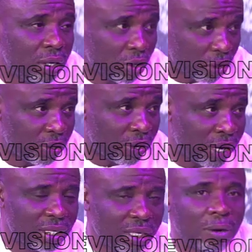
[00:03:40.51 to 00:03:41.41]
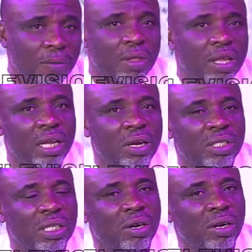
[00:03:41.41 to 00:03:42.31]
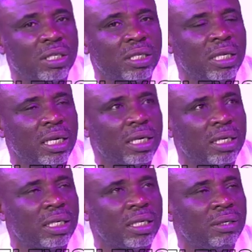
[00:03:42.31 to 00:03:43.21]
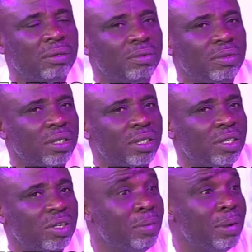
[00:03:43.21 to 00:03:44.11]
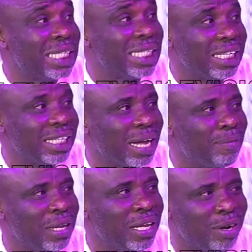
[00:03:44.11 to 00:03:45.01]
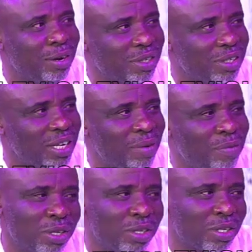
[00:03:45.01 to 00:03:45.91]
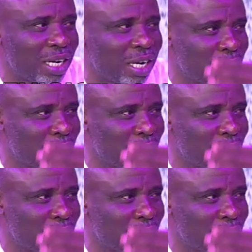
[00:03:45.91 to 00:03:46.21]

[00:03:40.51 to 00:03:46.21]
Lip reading: right? Then on second, that you may see that play out. I'm not trying